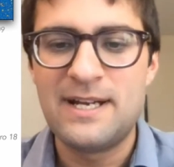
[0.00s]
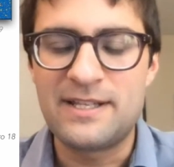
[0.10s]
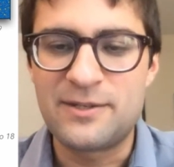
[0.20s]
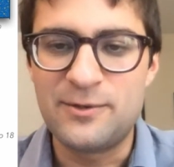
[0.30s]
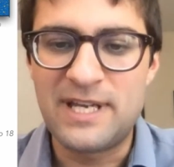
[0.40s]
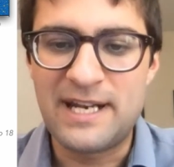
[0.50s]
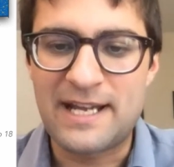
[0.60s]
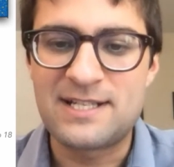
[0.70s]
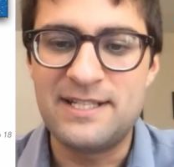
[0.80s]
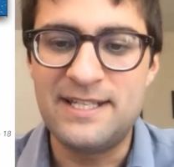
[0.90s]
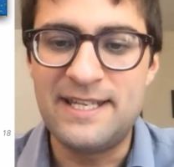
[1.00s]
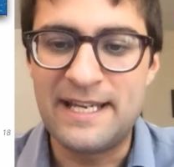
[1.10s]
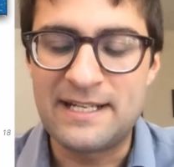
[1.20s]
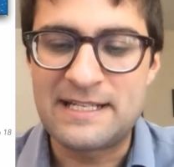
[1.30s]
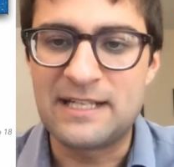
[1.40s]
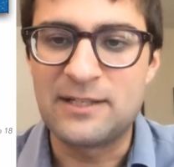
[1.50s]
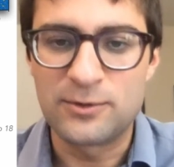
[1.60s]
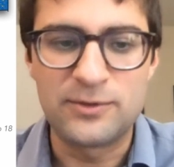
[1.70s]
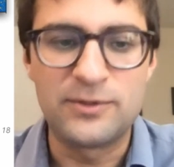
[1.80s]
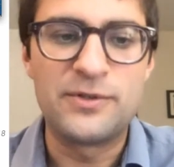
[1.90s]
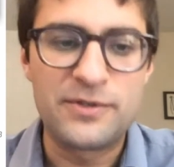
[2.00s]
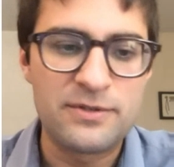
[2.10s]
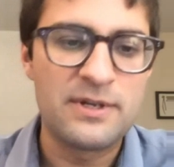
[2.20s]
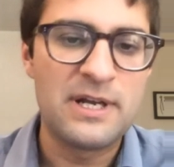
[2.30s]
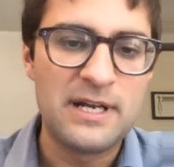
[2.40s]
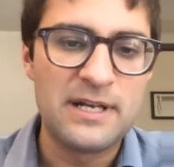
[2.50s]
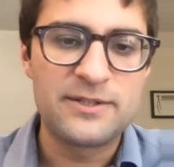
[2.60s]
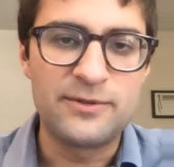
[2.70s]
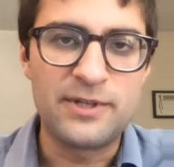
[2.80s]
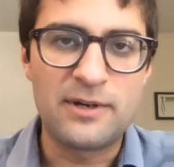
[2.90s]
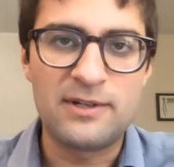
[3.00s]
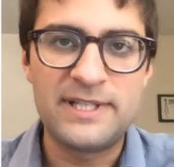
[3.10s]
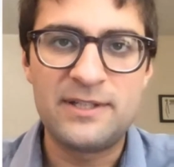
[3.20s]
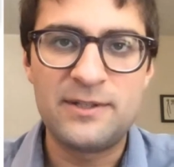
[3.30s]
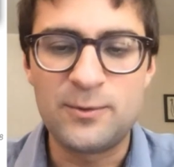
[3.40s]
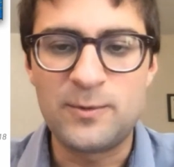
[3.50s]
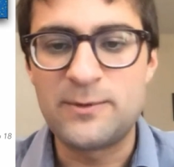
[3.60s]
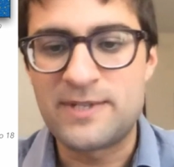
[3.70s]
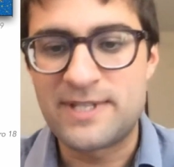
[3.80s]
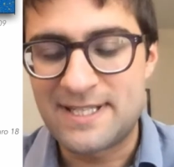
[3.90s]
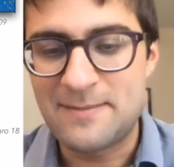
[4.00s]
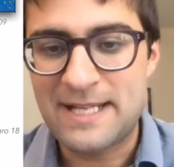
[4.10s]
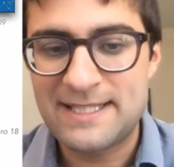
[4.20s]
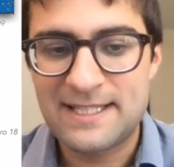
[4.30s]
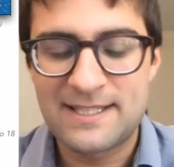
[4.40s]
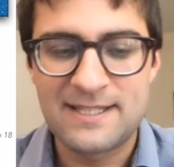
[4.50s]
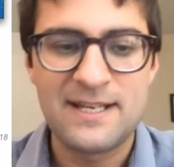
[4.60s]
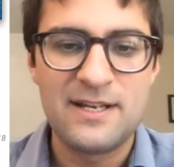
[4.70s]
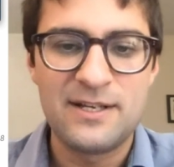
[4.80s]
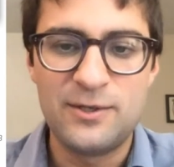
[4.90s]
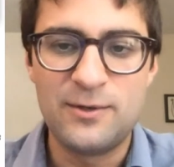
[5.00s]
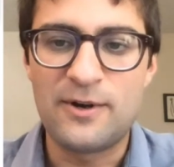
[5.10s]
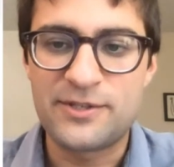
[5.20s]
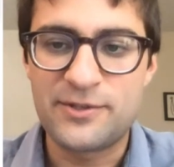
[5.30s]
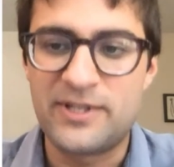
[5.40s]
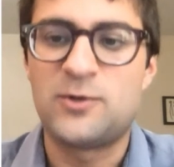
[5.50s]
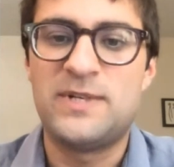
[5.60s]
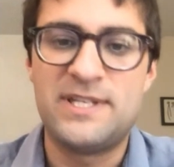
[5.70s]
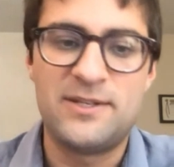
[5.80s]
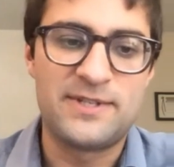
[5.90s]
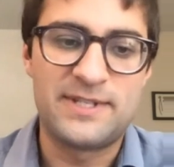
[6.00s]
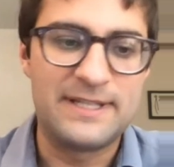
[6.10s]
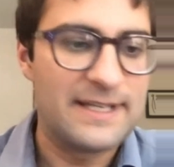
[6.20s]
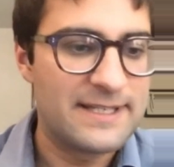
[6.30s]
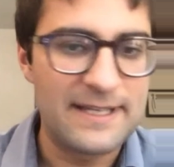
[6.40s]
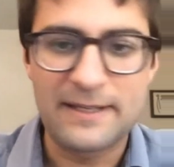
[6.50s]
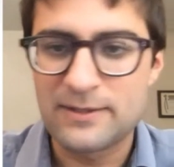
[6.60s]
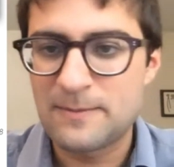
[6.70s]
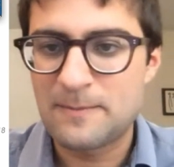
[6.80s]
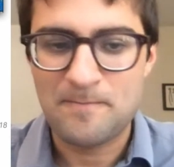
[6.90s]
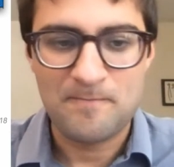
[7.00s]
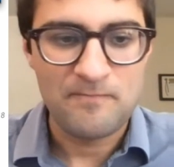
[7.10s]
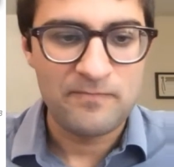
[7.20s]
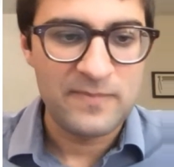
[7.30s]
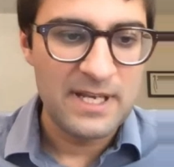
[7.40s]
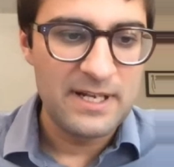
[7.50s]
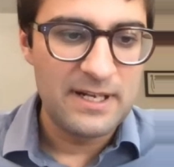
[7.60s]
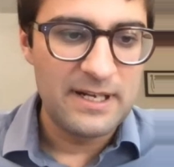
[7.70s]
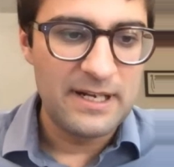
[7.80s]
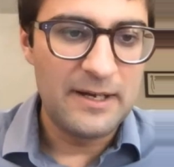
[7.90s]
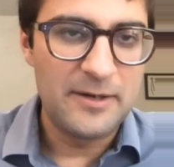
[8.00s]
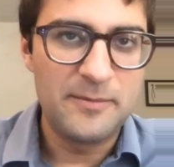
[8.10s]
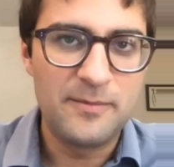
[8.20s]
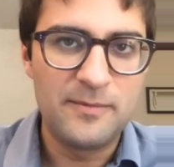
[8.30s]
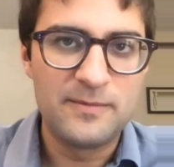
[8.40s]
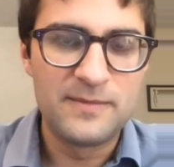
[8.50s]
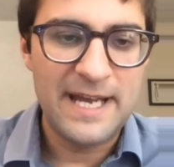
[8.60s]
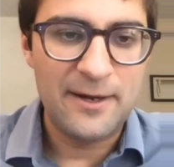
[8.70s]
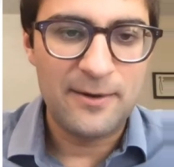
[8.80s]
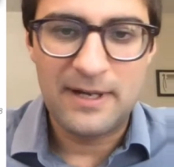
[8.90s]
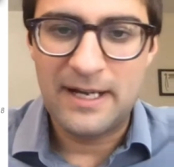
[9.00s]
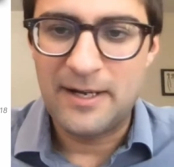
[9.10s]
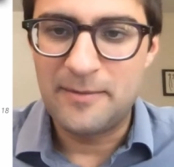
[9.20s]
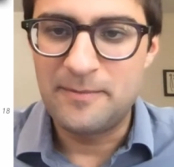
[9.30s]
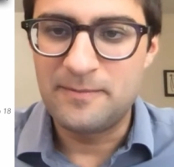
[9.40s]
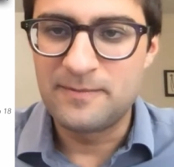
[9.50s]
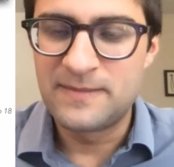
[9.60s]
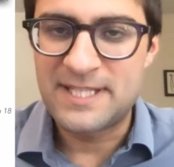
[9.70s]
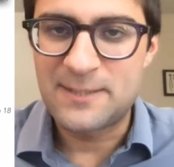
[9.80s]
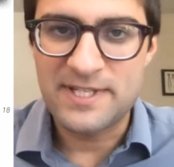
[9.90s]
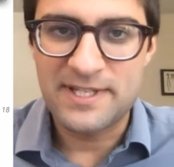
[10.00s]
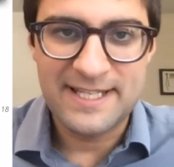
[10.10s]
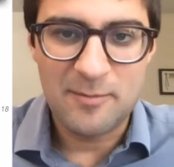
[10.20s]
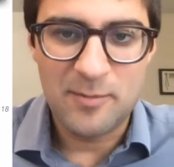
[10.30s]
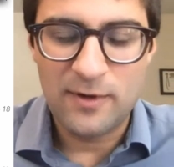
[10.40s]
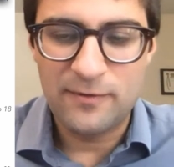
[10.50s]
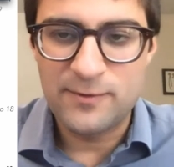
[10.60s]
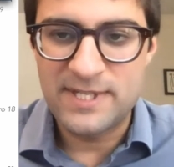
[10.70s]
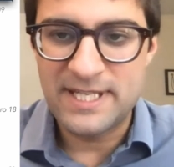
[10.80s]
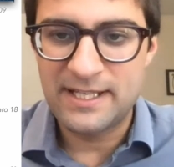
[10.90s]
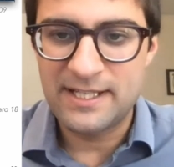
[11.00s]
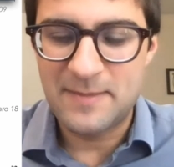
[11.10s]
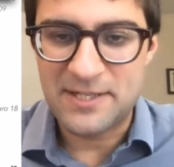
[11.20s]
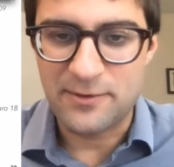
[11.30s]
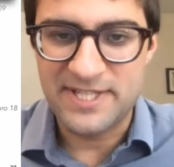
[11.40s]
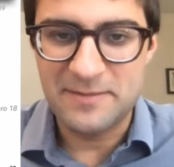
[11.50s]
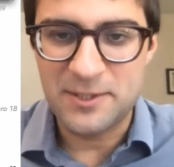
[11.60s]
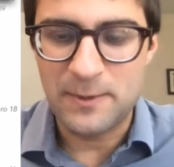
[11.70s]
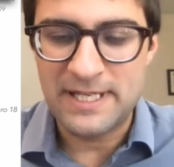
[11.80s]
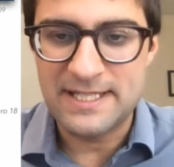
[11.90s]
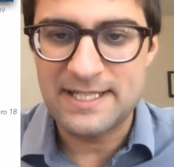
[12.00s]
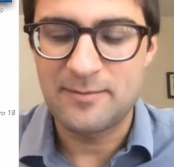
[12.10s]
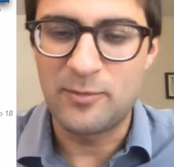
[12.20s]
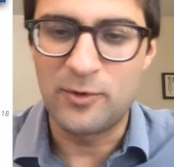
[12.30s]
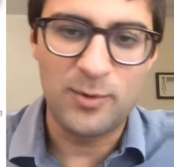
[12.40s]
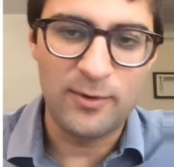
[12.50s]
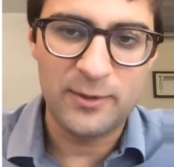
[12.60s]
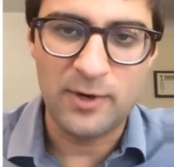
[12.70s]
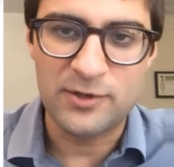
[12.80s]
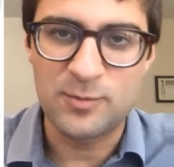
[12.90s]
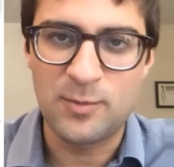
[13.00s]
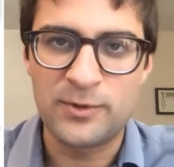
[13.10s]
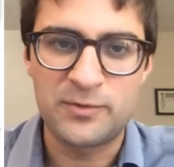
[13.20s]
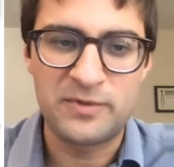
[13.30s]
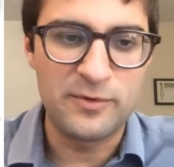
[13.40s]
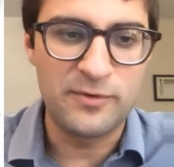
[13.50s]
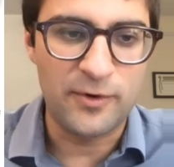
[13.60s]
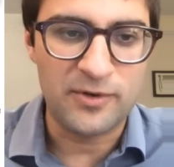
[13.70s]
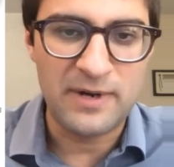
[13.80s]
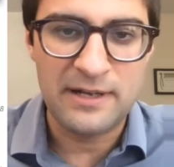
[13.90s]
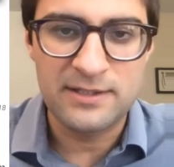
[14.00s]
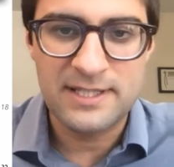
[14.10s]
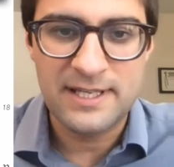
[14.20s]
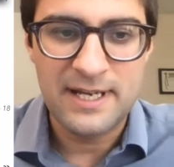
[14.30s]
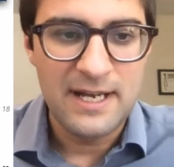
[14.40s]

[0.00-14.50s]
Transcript: And so you can actually gain signal to noise. So not only do you reduce systematics, you also increase your statistics. This was an example of using spatial symmetries, monopole and quadrupole, to remove foregrounds.